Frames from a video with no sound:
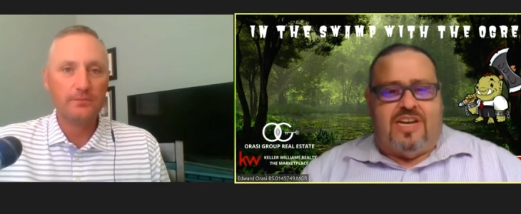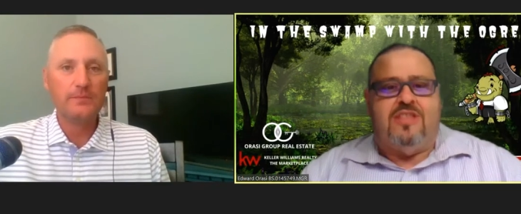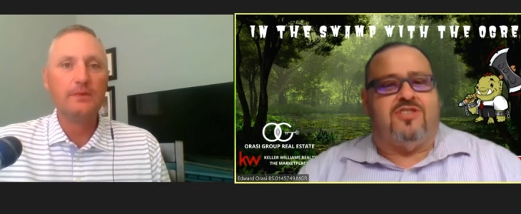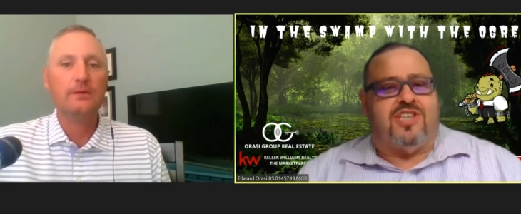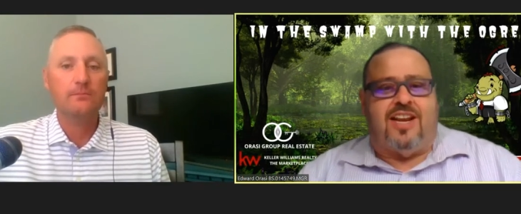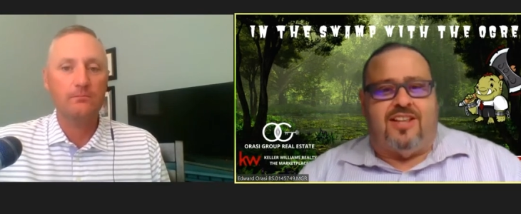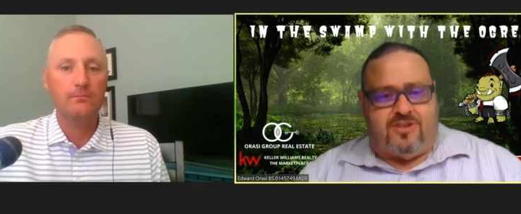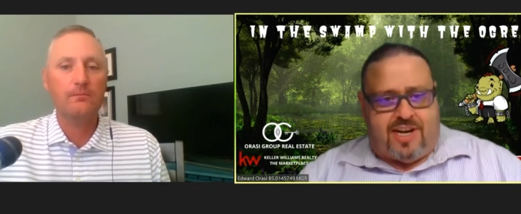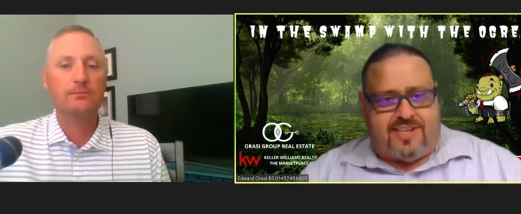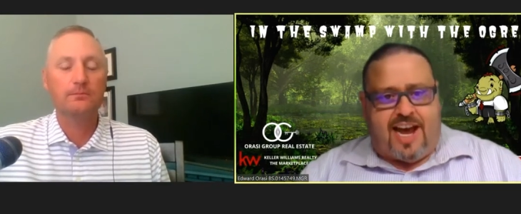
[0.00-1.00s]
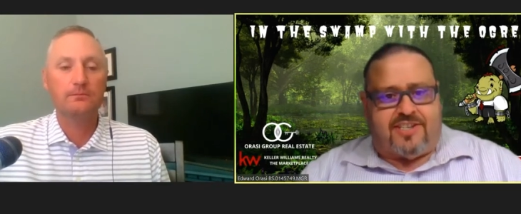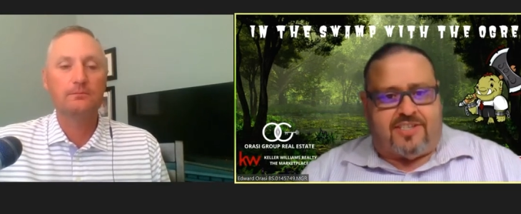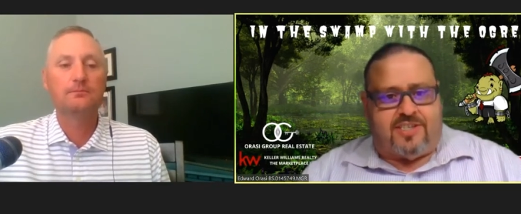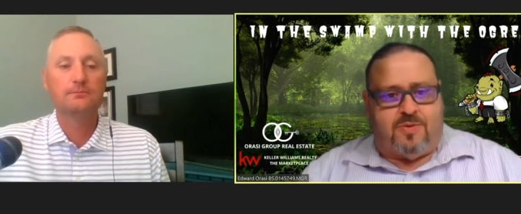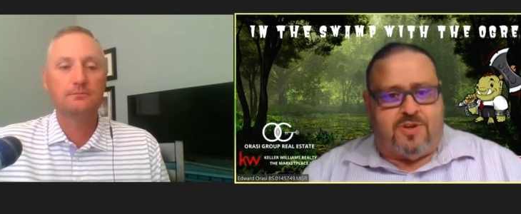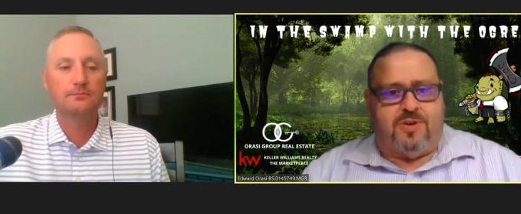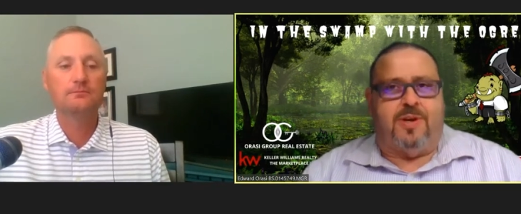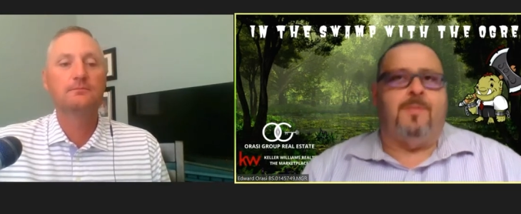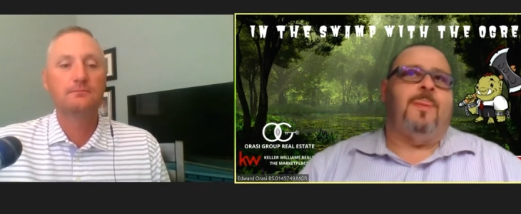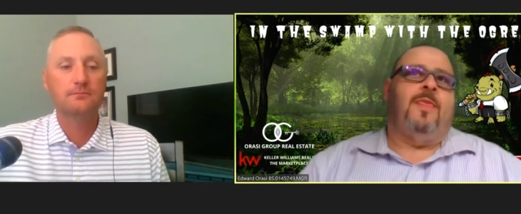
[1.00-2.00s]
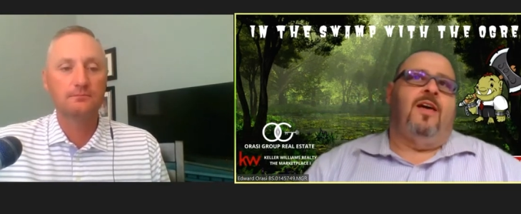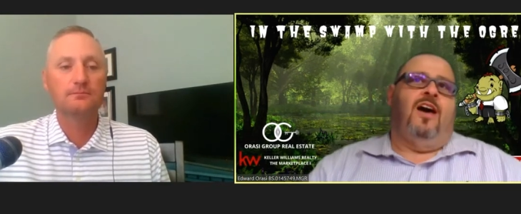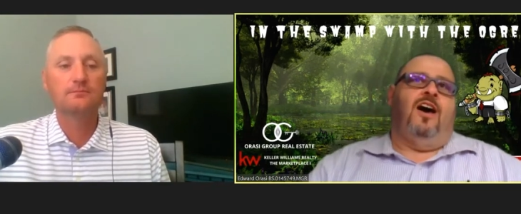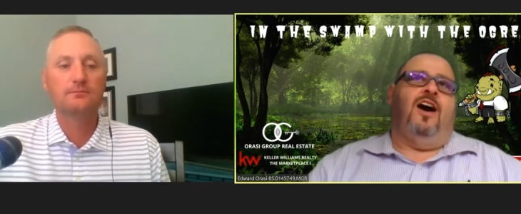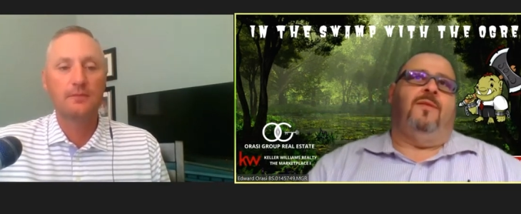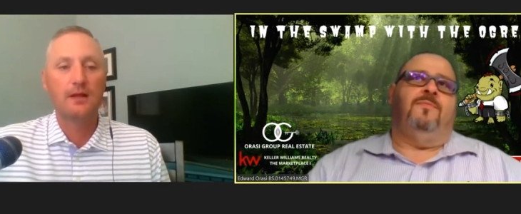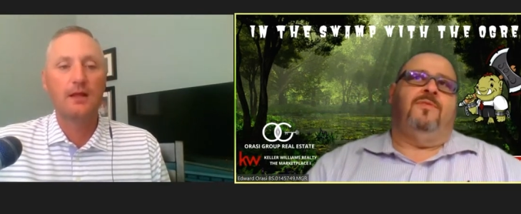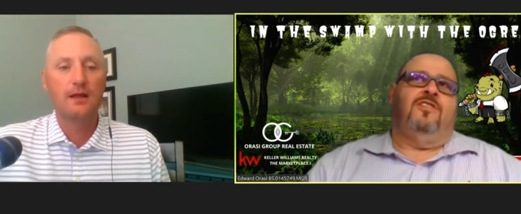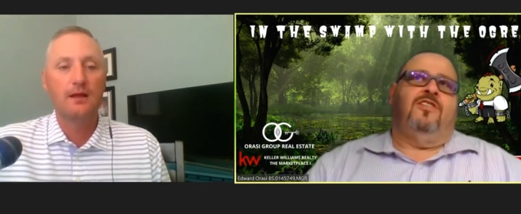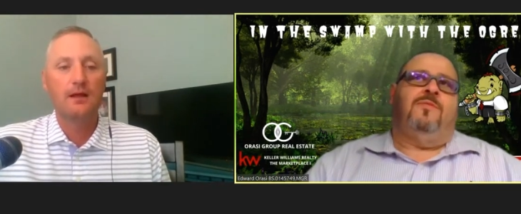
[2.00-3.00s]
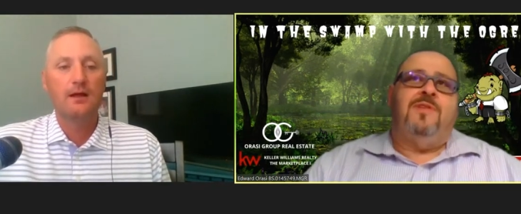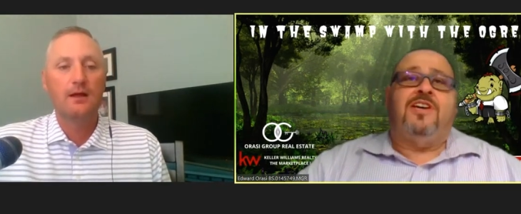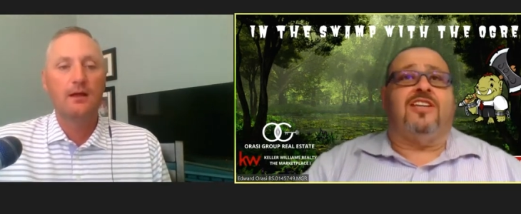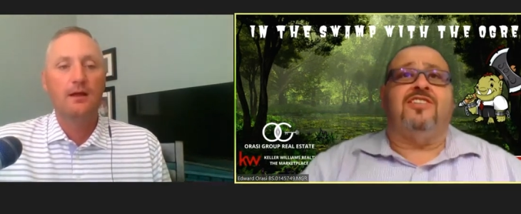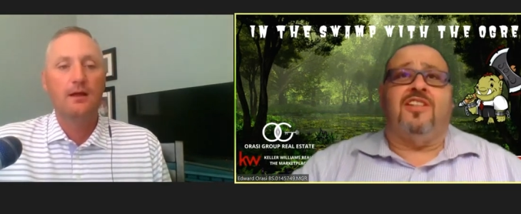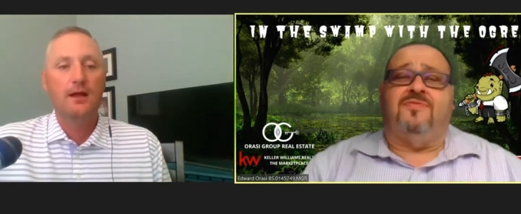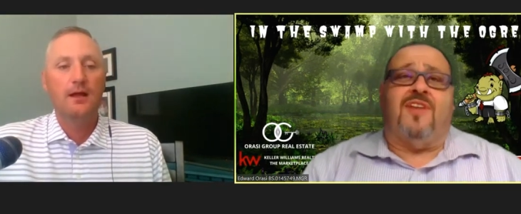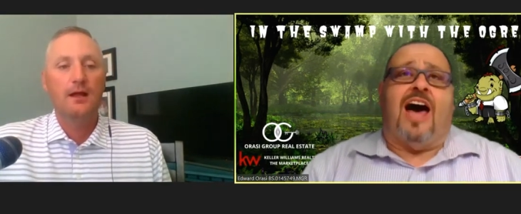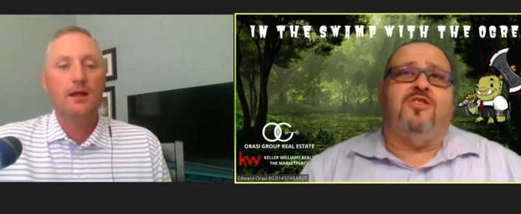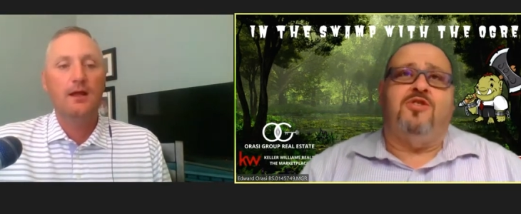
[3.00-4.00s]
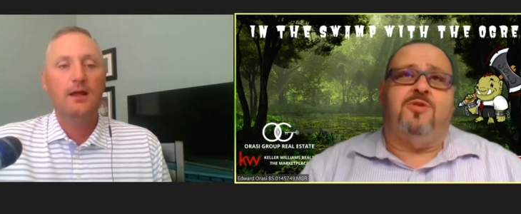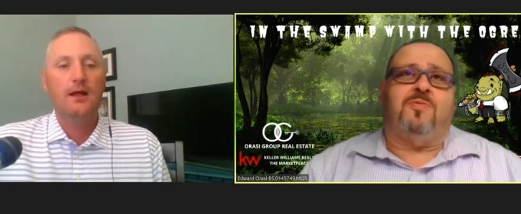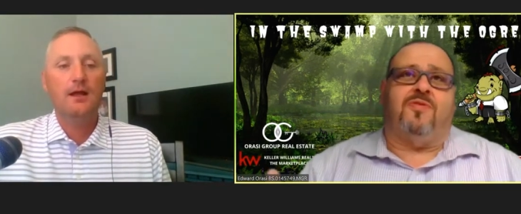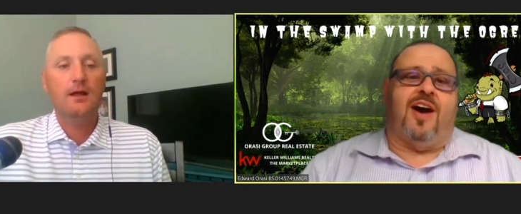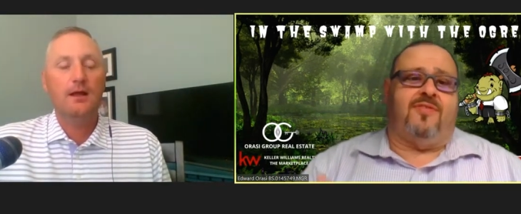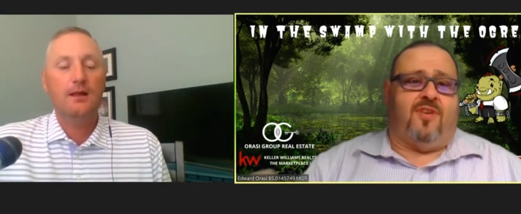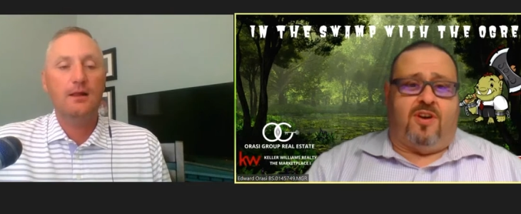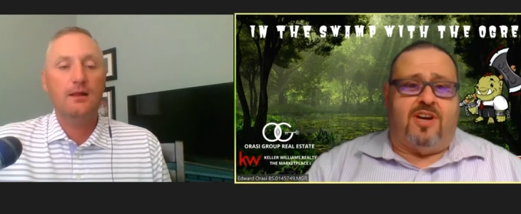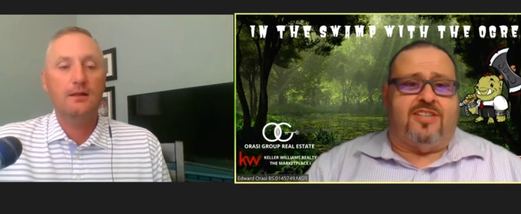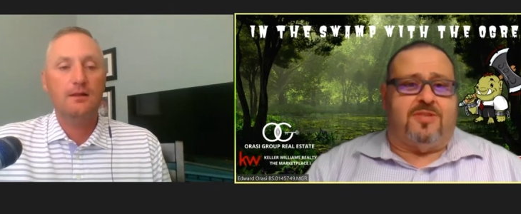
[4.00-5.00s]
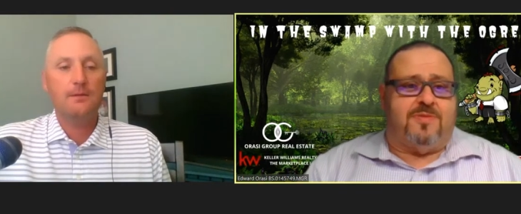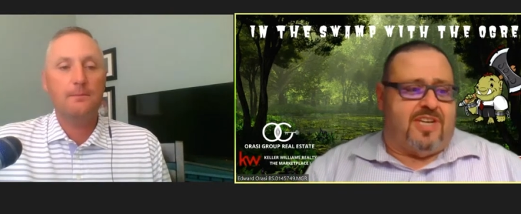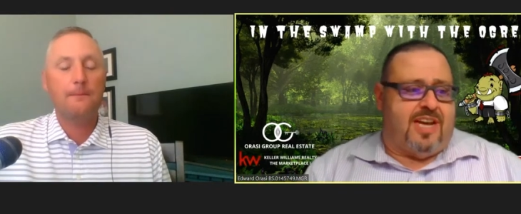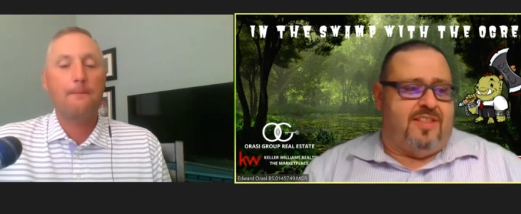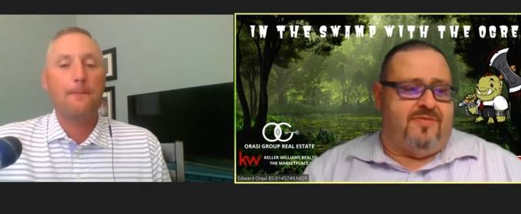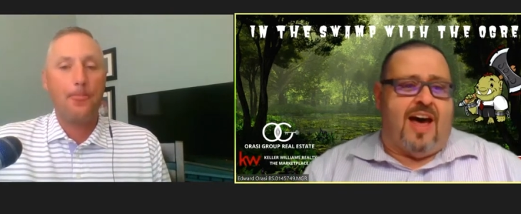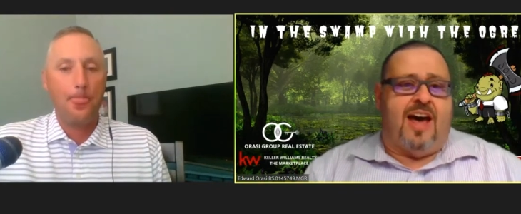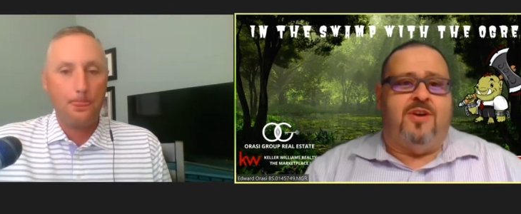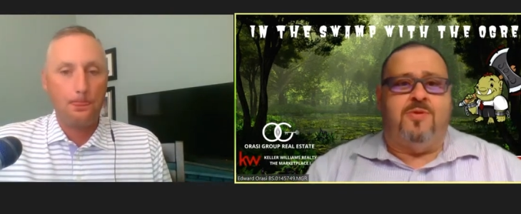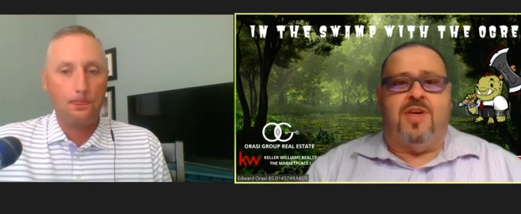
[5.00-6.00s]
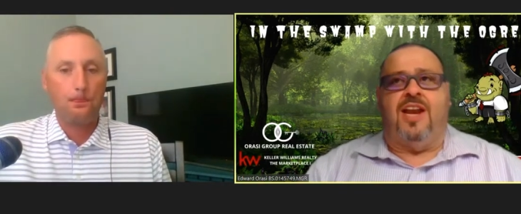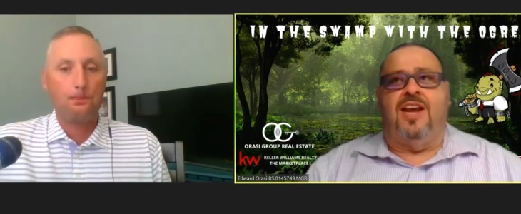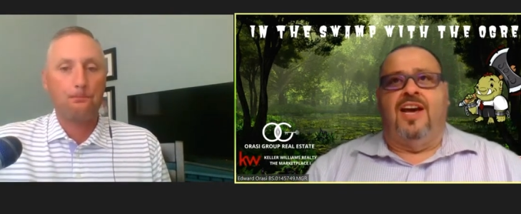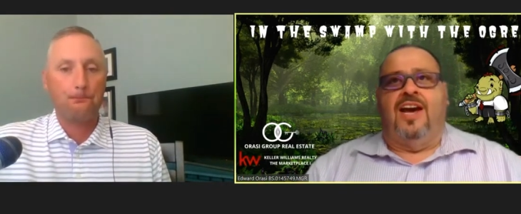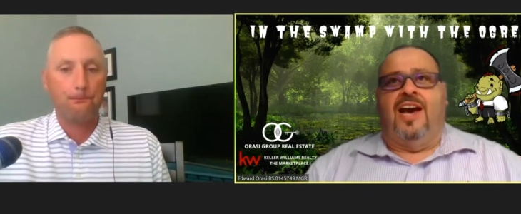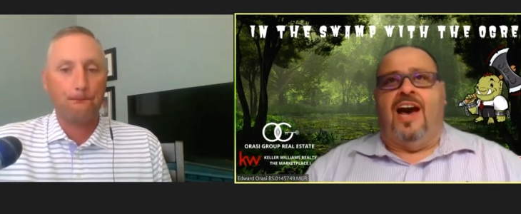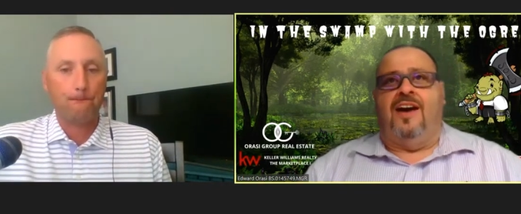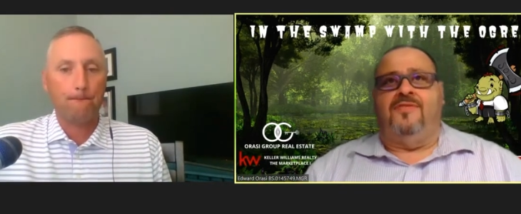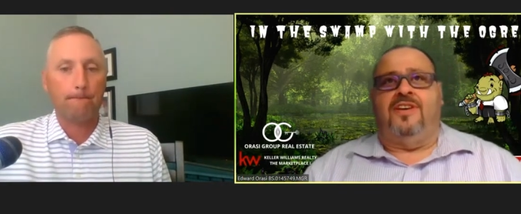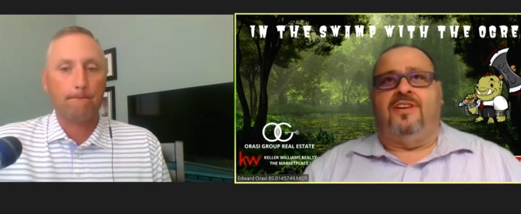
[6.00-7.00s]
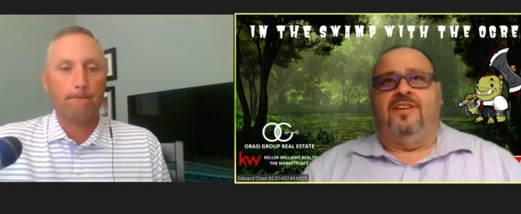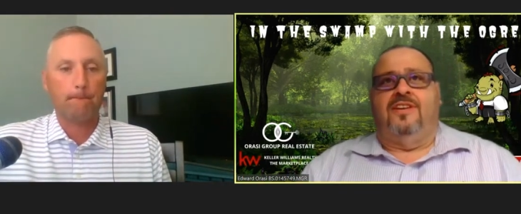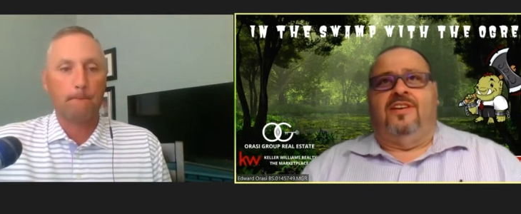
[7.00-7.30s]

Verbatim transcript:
Speaker 1: either side of the transactions that we're doing, um, because of the value you provide for our customers and the value that having.